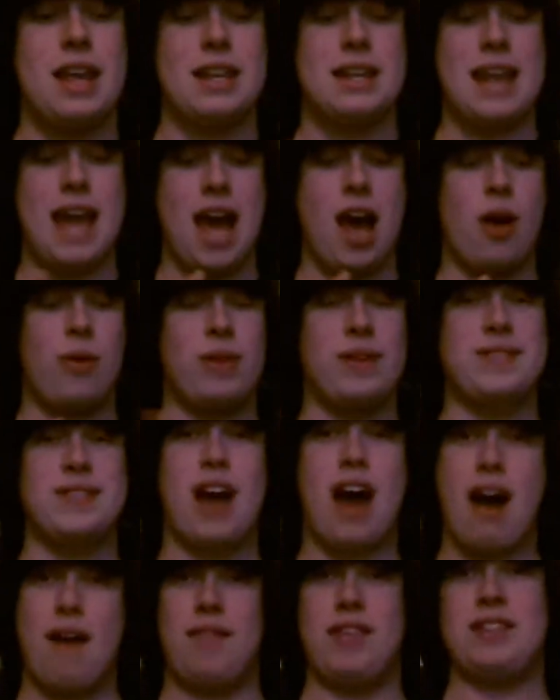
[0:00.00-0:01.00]
Now, this
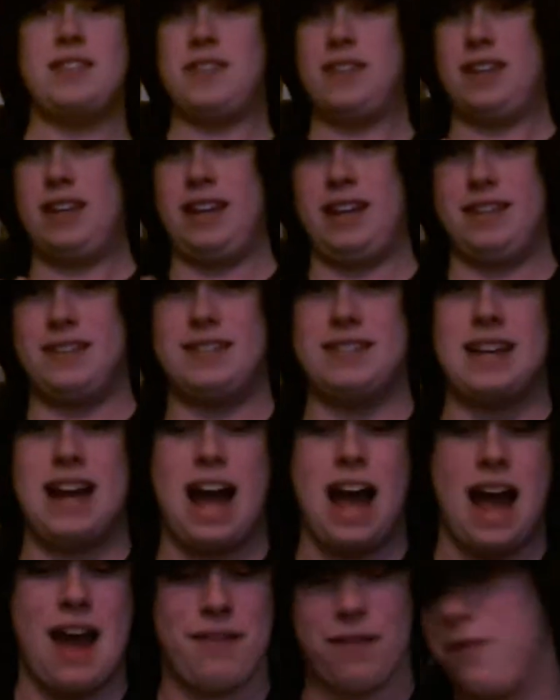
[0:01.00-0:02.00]
obviously is
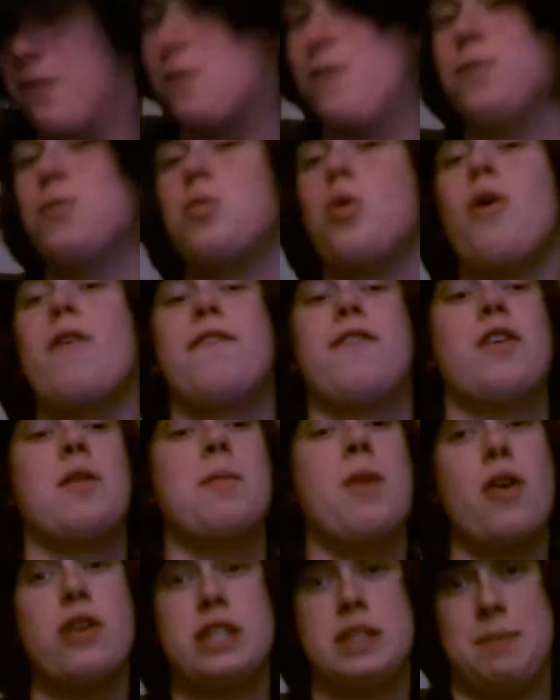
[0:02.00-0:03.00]
not, well, for
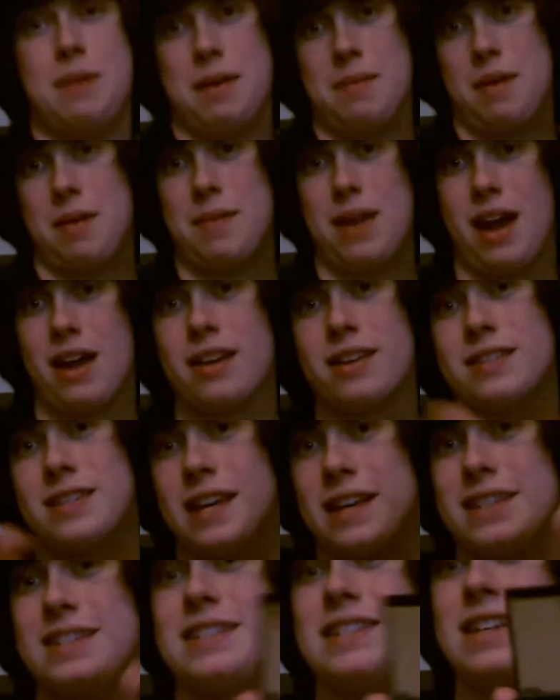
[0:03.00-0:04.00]
most people, I'm not going to
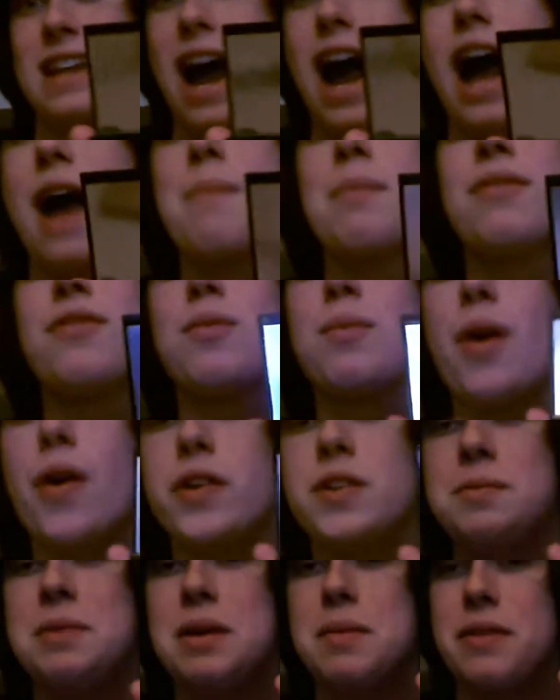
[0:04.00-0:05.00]
say it's not, but for
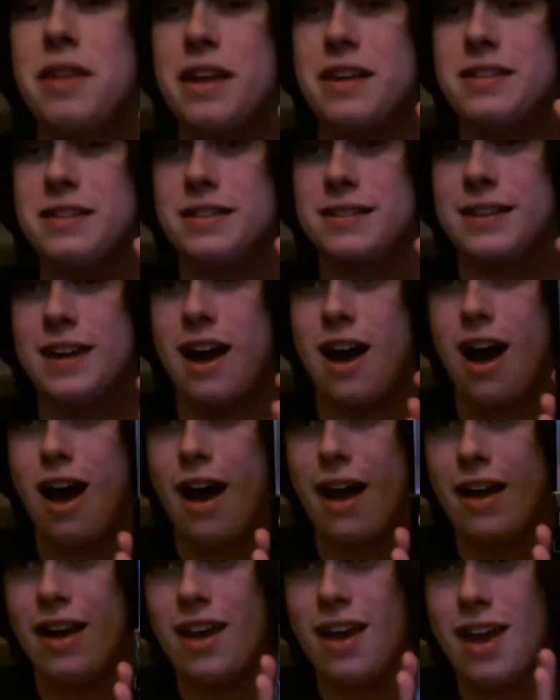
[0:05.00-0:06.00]
most people, this is
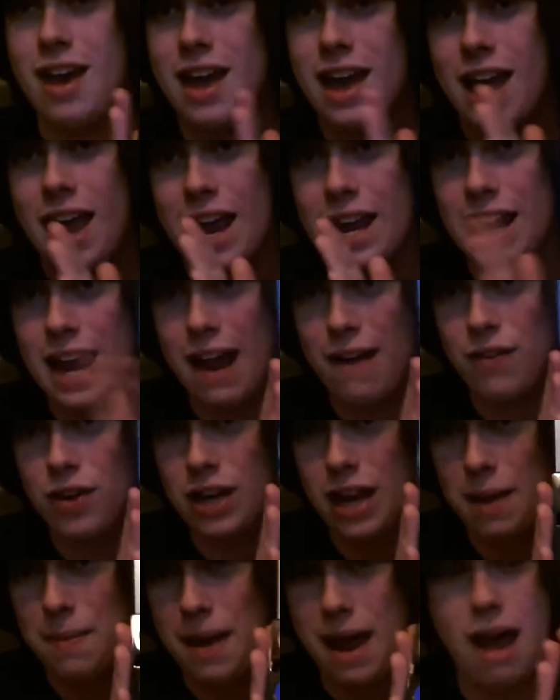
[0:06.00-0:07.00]
not an
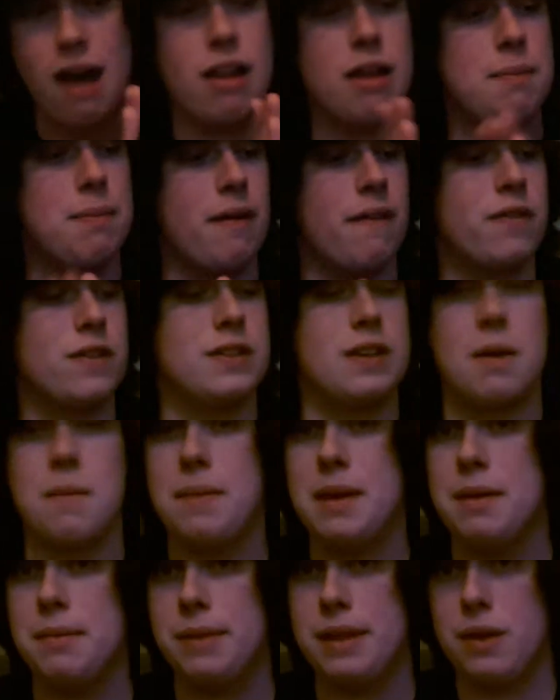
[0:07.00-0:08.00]
everyday palette, but for some
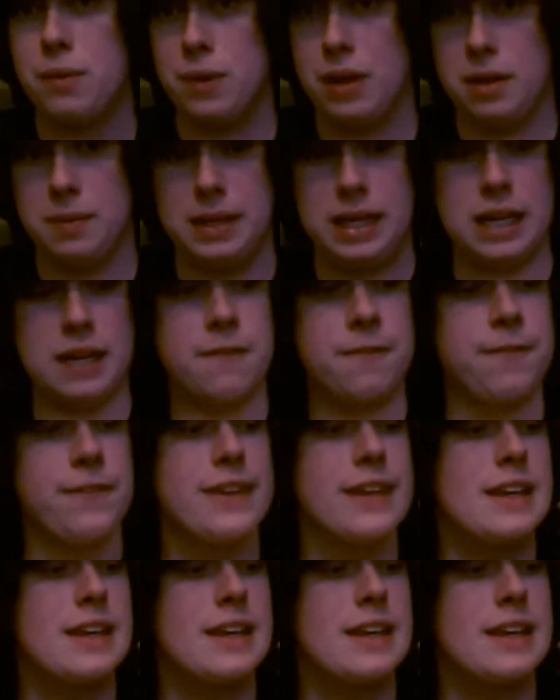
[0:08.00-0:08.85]
people, it will be.